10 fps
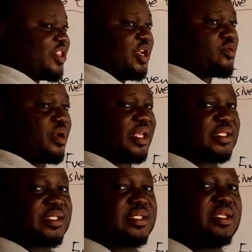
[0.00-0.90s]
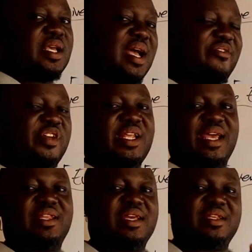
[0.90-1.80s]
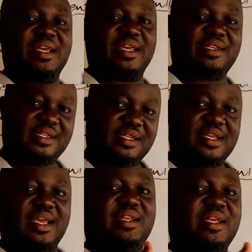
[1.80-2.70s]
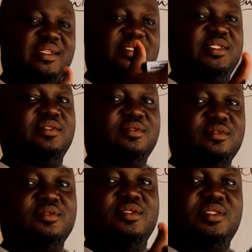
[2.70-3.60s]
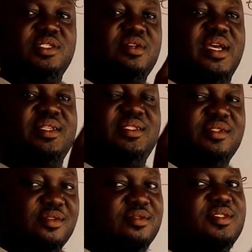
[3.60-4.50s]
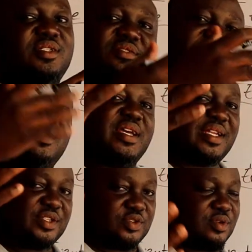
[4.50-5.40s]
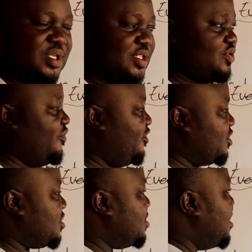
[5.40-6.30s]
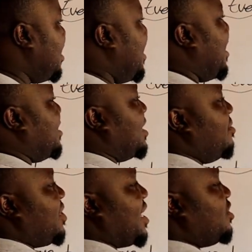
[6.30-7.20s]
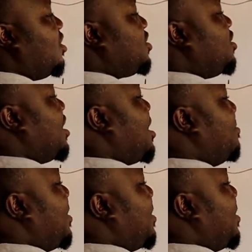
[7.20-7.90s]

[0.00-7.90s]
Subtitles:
three coins, having head, head, head, head, head, tail, tail, head, tail, tail, tail, head, and so on and so forth. Then we can also talk